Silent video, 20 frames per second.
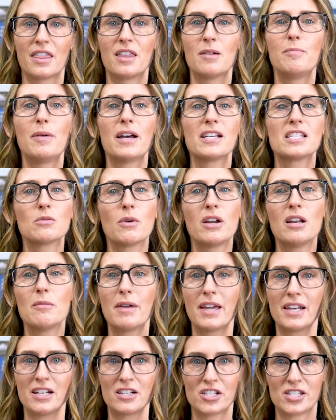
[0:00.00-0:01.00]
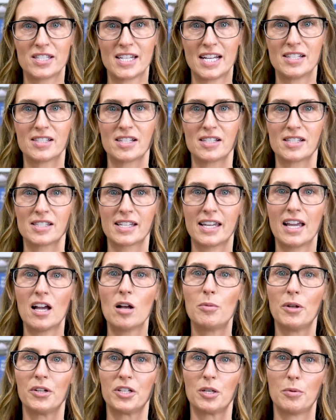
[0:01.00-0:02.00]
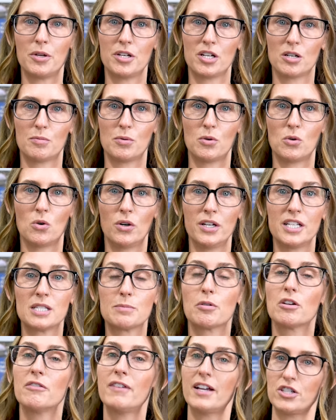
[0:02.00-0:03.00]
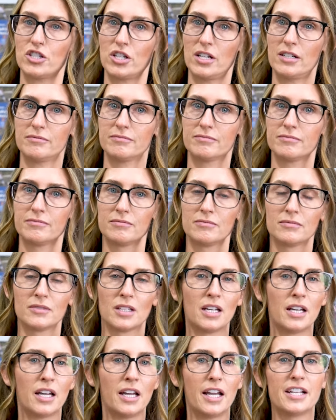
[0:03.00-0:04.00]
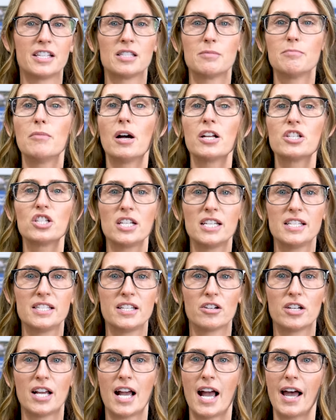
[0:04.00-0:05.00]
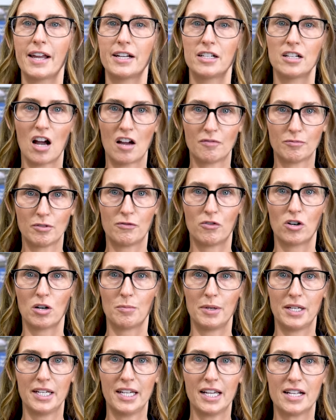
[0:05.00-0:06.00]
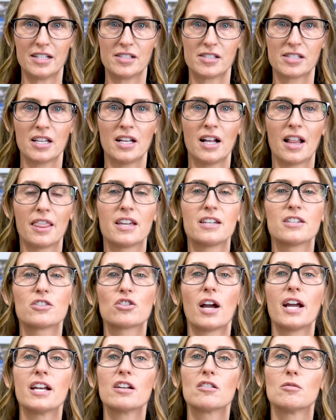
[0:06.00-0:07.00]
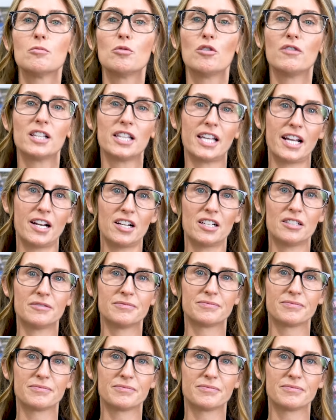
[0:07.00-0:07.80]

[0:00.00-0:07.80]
The best way to manage stains and scale buildup in your pool is prevention. It's much easier to head it off before it begins than trying to remove it later.